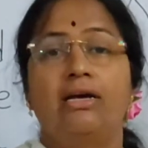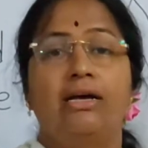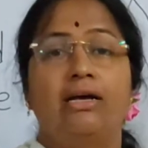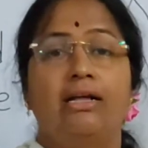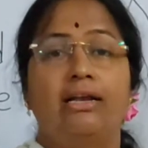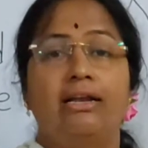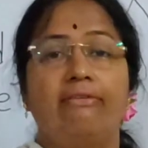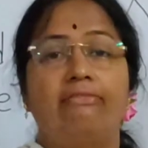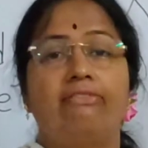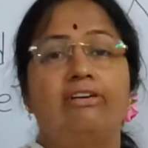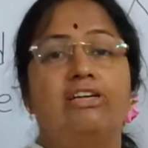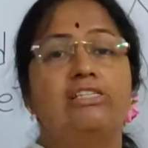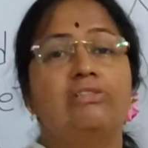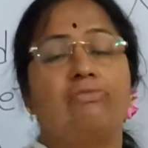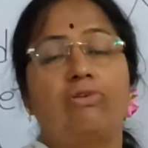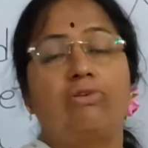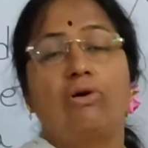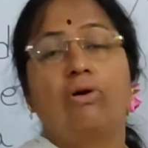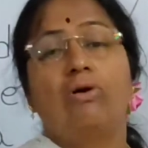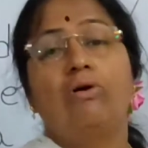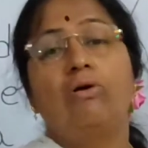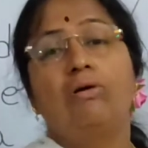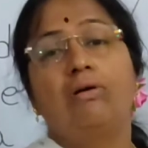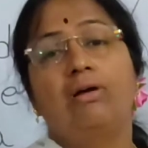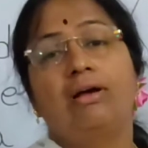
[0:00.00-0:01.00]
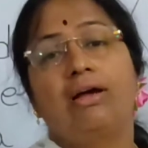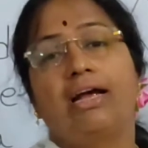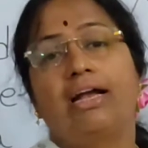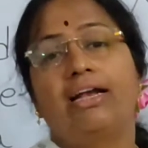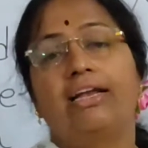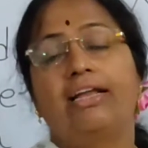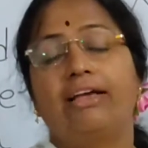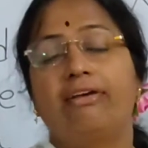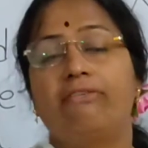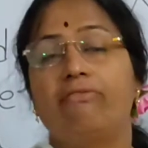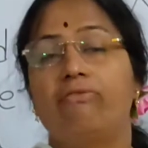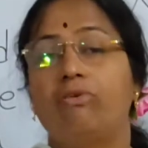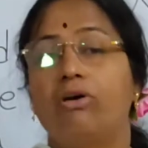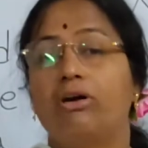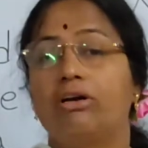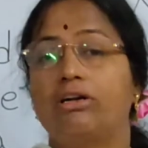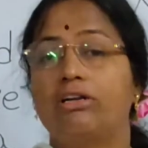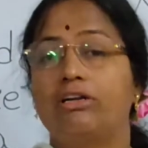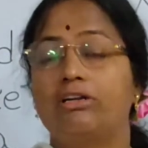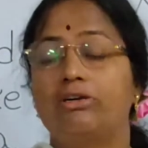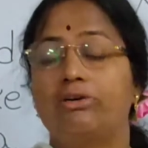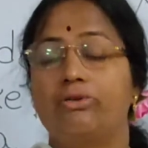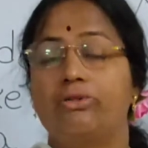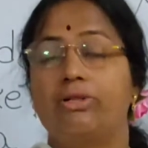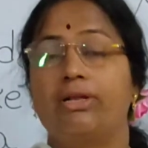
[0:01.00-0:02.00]
Rivers flow and give
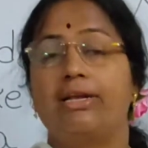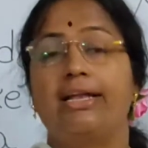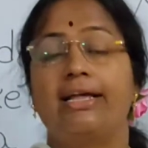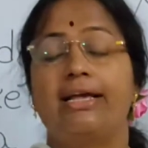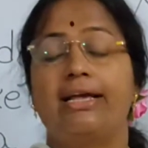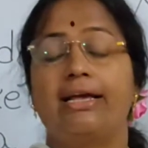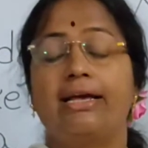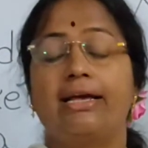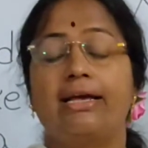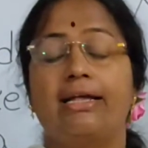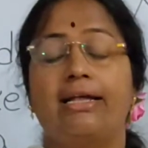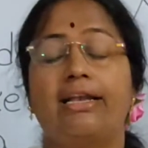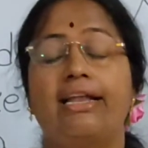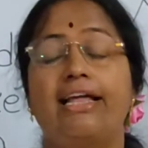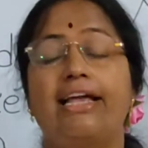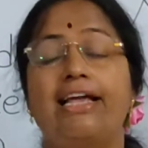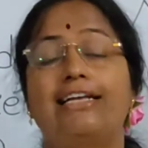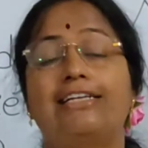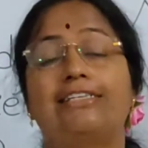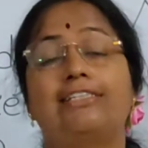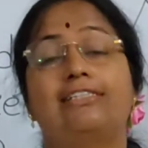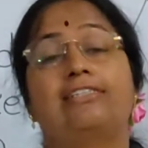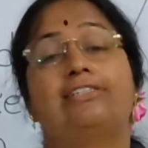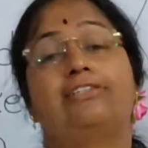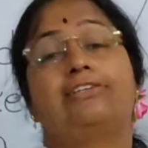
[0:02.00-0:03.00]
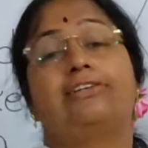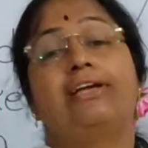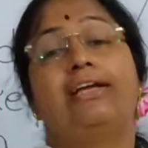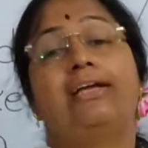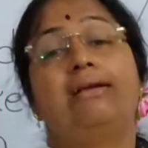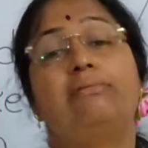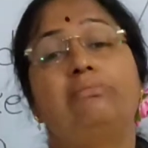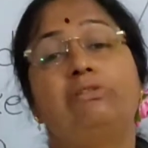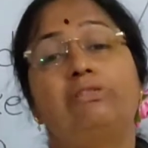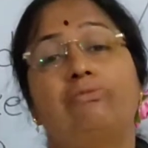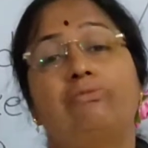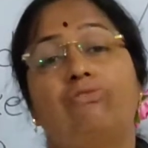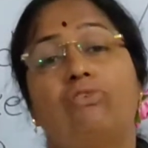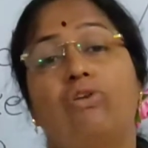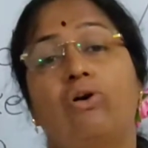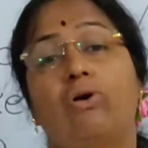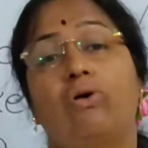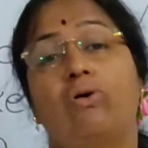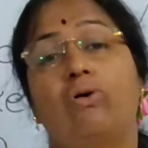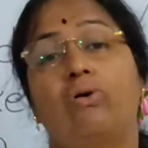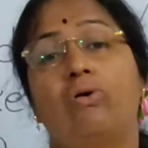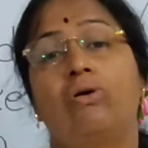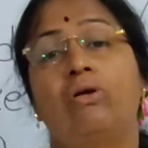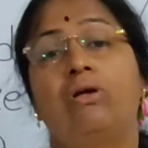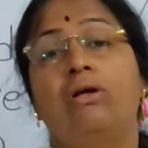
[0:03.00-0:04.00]
water to the lakes. Streams
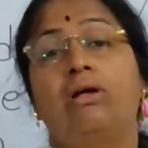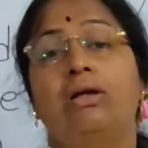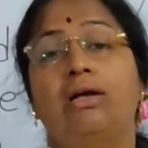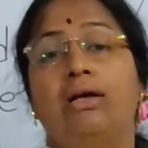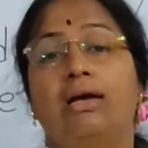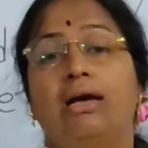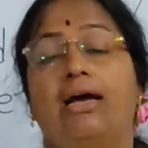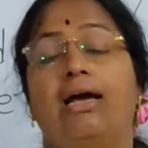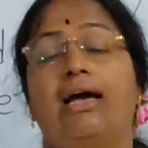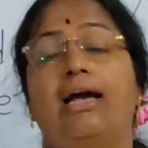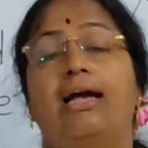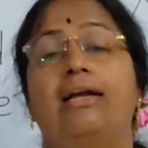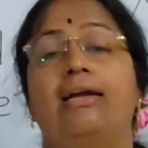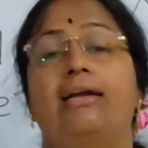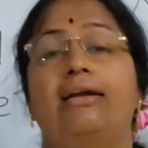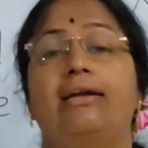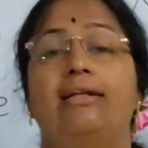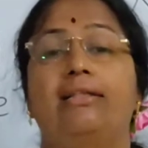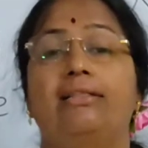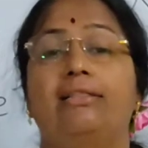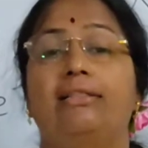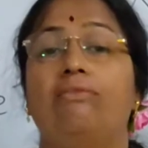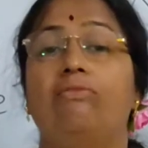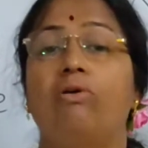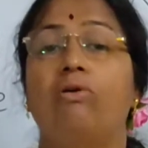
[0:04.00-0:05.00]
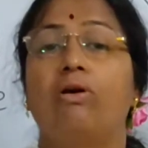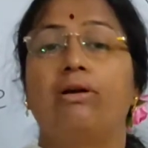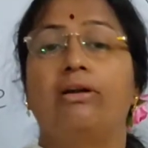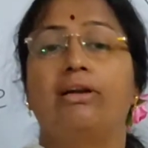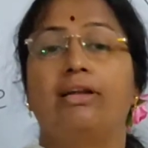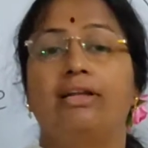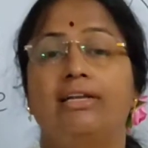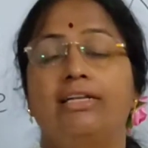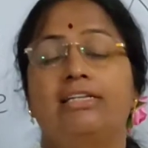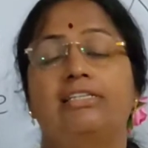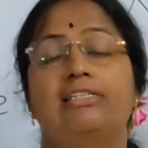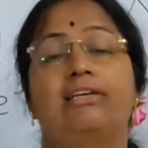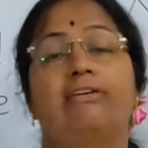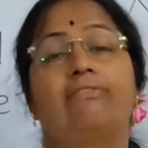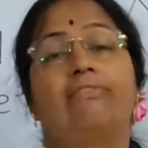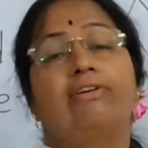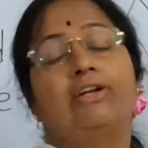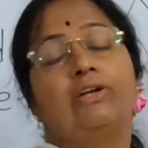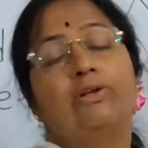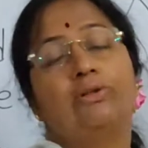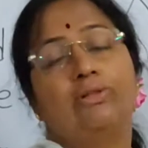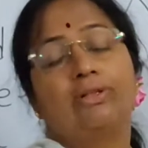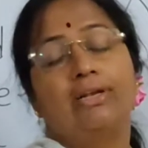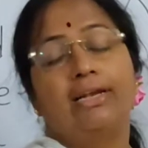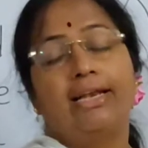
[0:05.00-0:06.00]
flow and the water is given
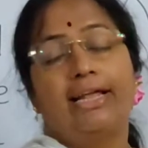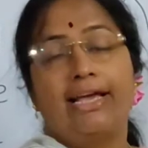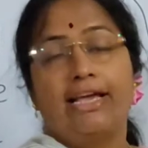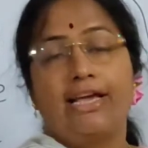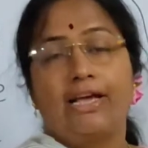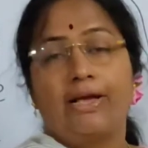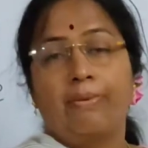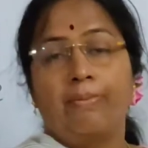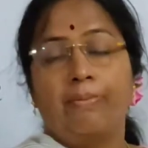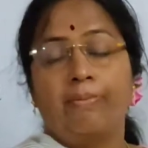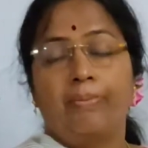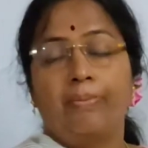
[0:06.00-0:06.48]
to the lake.